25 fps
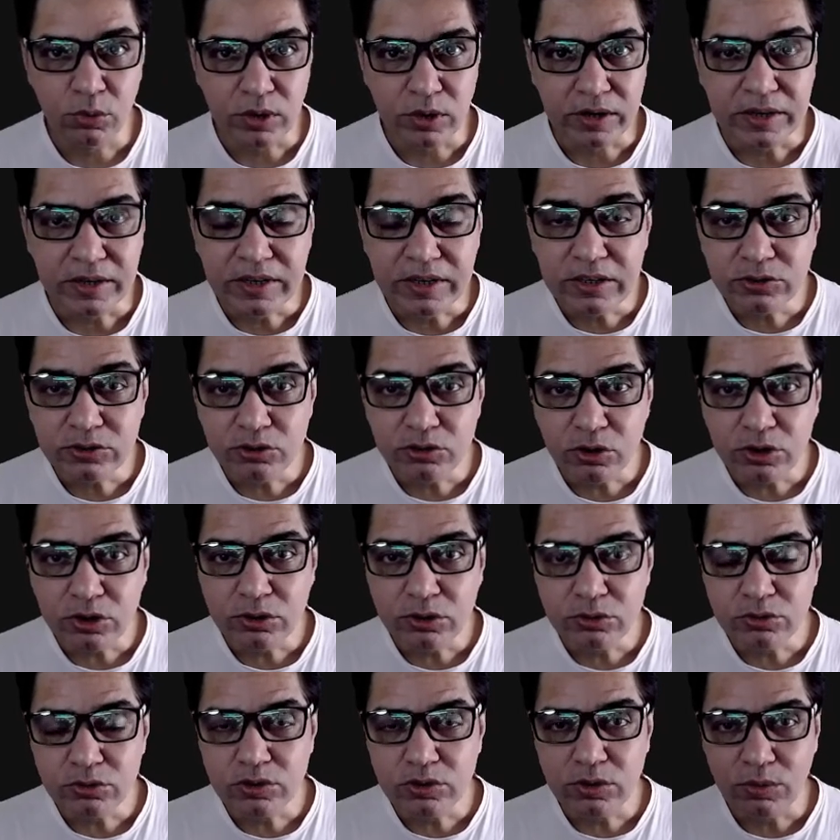He is not
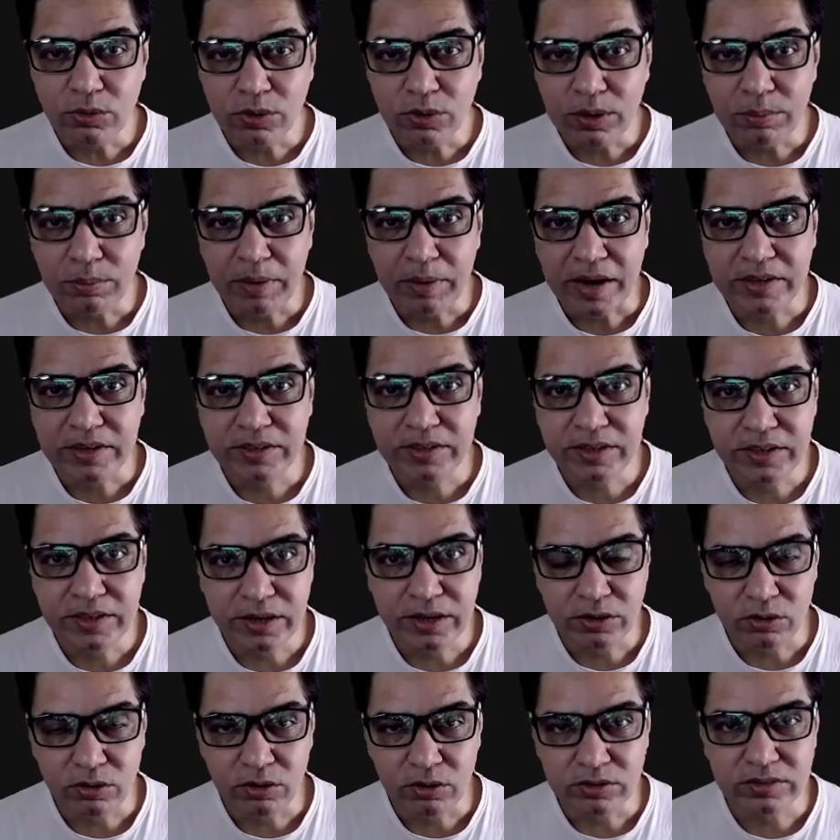using the word bacterial cause.